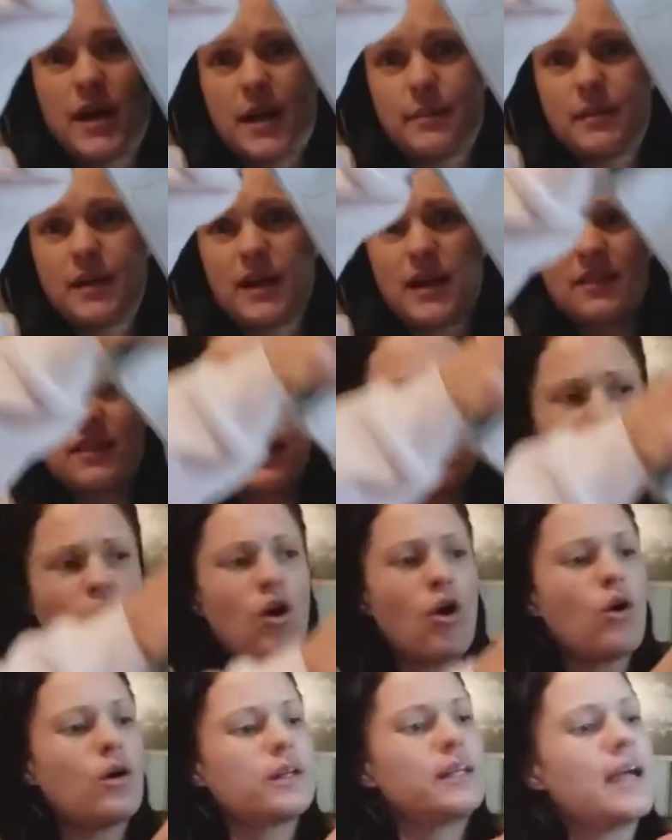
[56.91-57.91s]
I mean, I think the
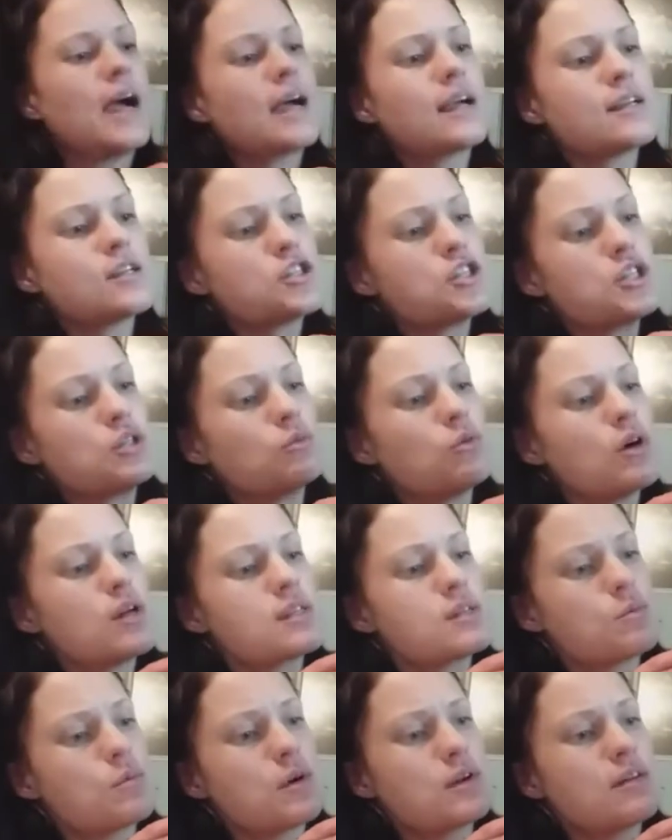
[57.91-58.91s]
youngest she
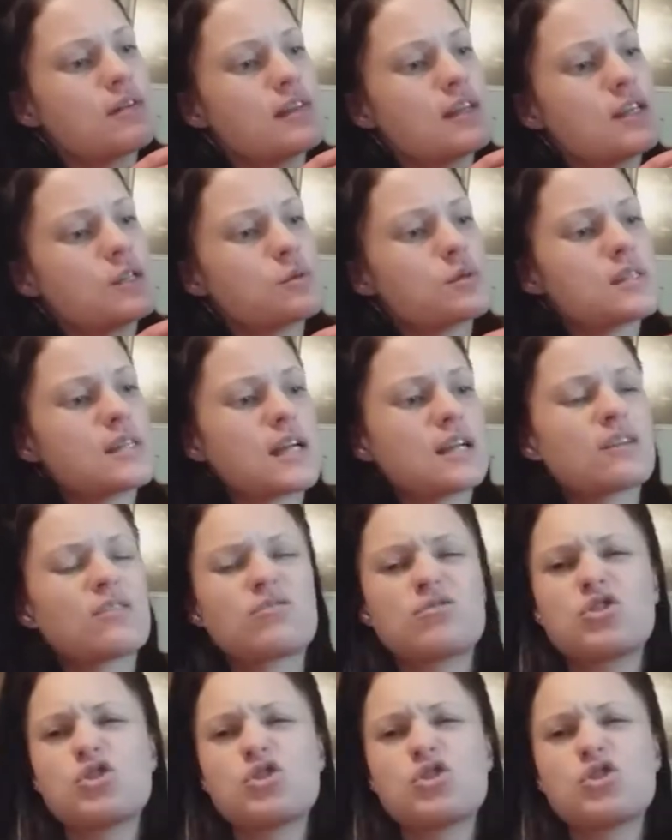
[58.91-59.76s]
was in one of these was like